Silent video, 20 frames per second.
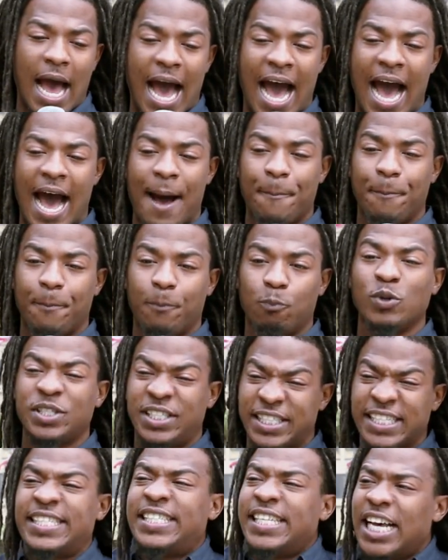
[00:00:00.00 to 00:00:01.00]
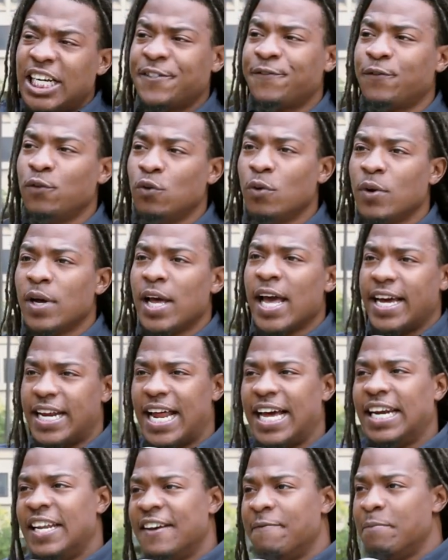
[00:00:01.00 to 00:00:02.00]
I was successful and
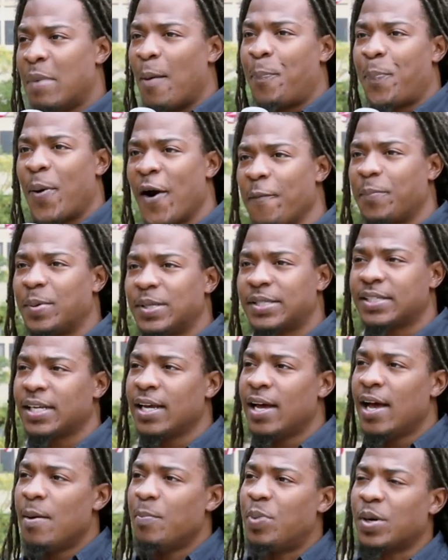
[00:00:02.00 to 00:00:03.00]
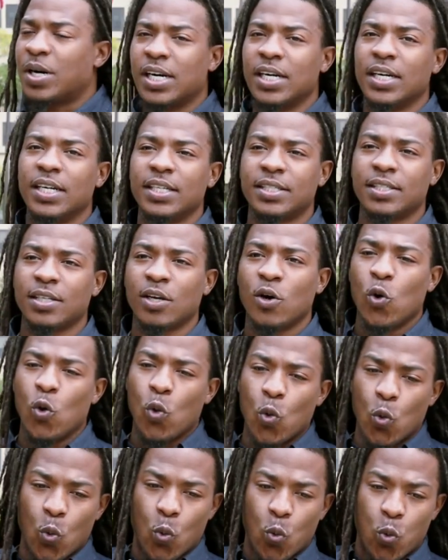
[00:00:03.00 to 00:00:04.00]
I lived my purpose, because
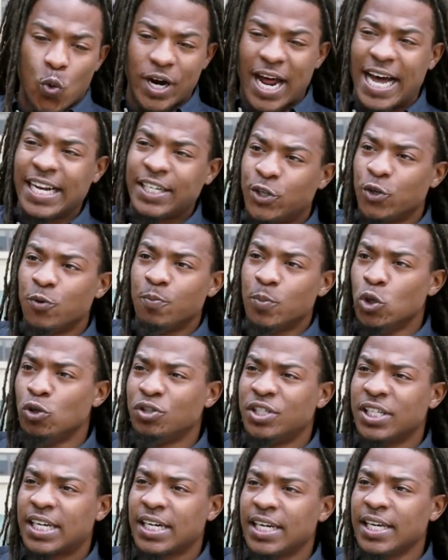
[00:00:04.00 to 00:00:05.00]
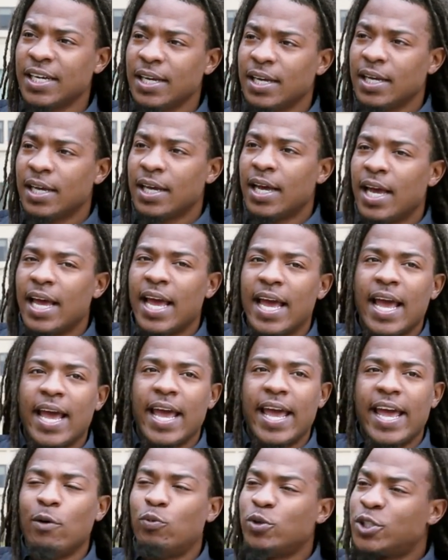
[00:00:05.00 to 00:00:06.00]
what I do musically,
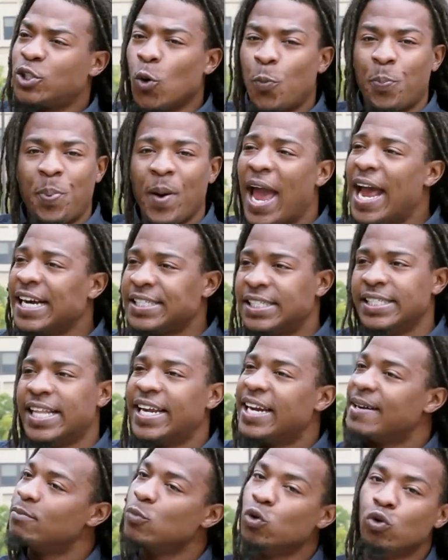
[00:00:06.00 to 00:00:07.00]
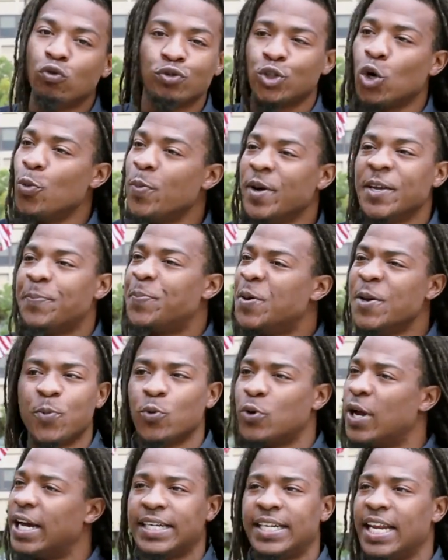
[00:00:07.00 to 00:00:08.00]
it was so passionate that it moved so many
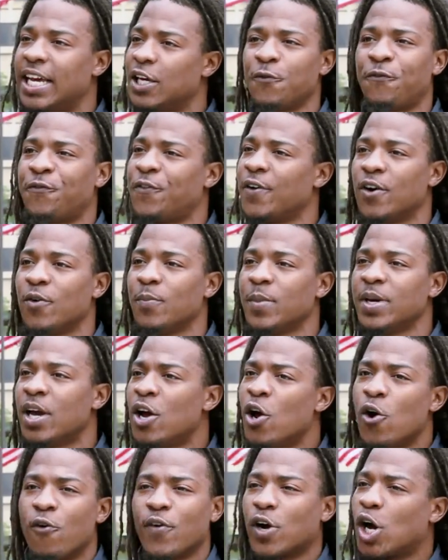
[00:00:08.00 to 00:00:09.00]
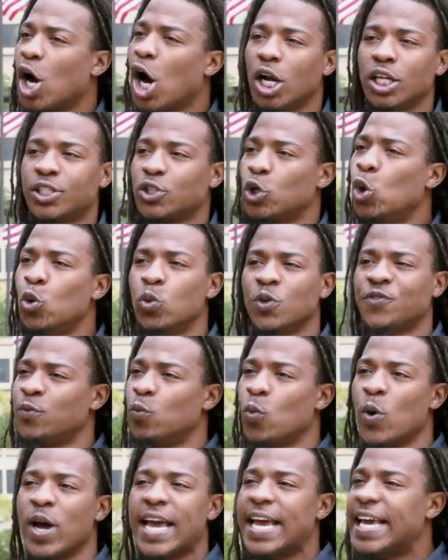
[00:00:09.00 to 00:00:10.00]
people that day, you feel me? Regardless of who was
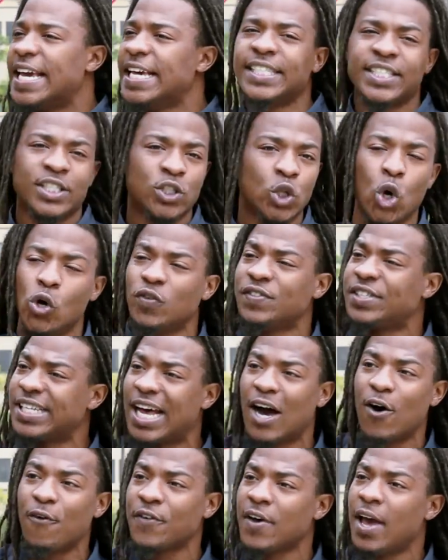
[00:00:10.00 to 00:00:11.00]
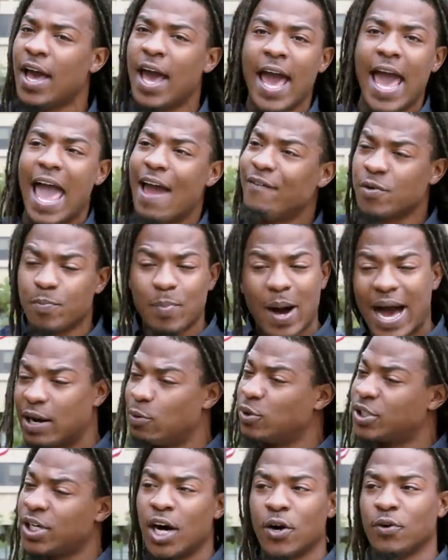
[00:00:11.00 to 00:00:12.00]
from where, east, north, south, everybody
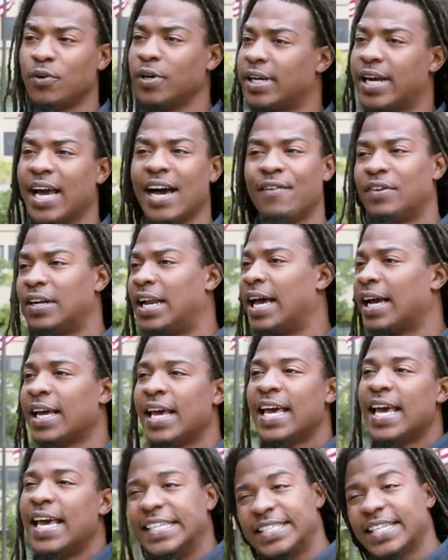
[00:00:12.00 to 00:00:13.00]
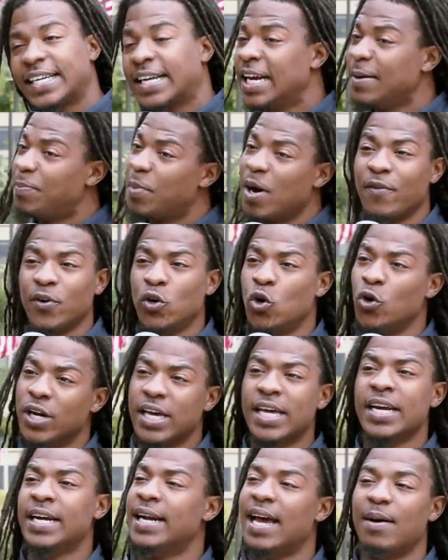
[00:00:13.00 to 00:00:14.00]
was huddled together. Like, it's a clip of it on
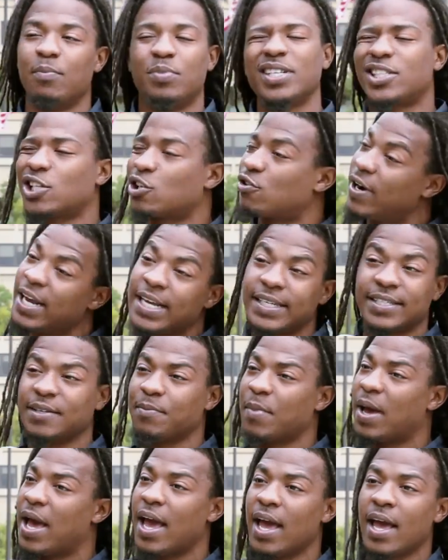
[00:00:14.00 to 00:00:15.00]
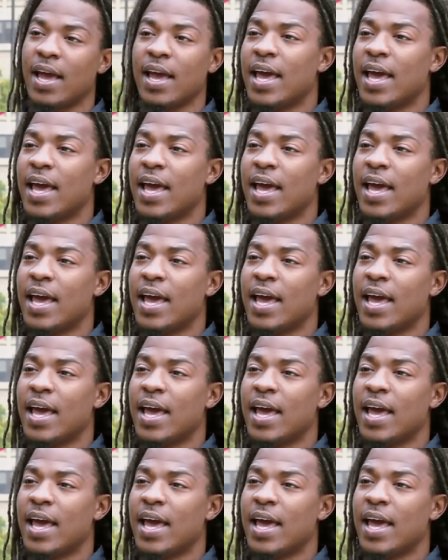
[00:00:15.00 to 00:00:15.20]
the internet, but it's crazy, man.